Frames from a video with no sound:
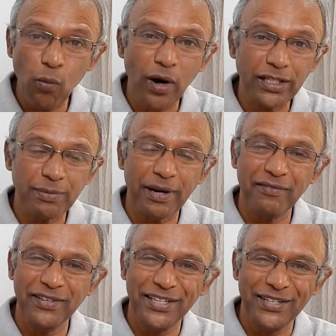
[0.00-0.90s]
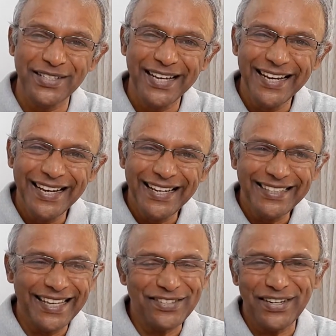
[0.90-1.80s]
watch my videos.
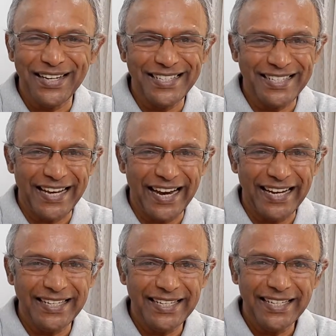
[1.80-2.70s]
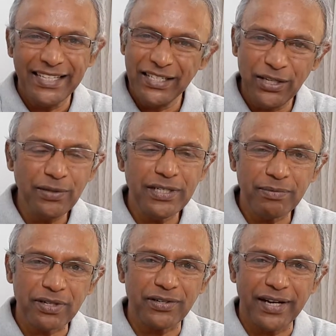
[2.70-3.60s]
That's really sad. Do
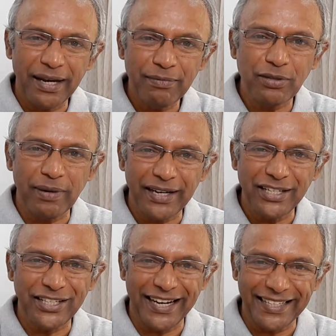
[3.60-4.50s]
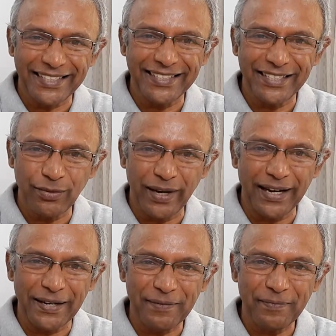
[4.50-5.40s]
subscribe to my channel as
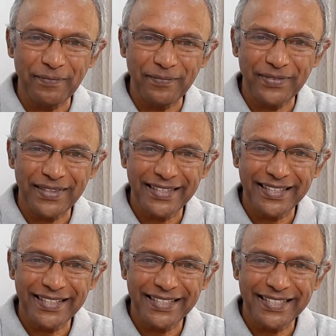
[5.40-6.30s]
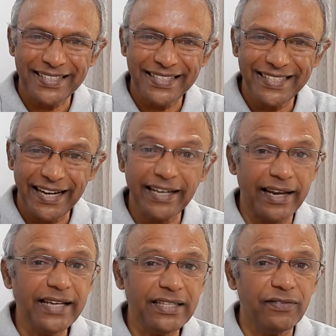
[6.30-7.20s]
well. And
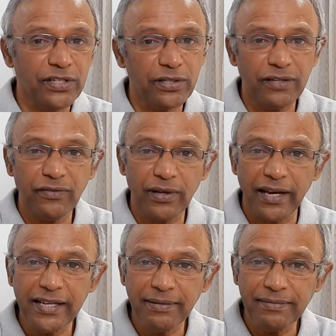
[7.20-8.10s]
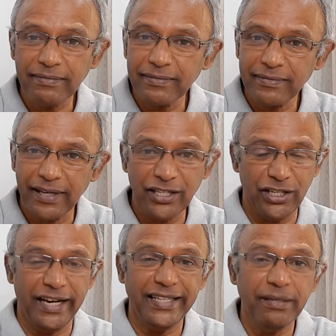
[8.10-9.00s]
like the videos if you like it, and
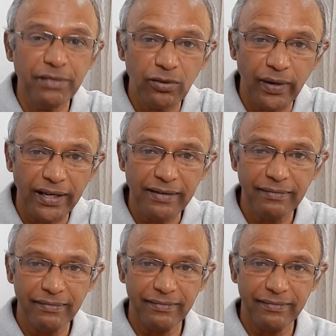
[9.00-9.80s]
share them as well.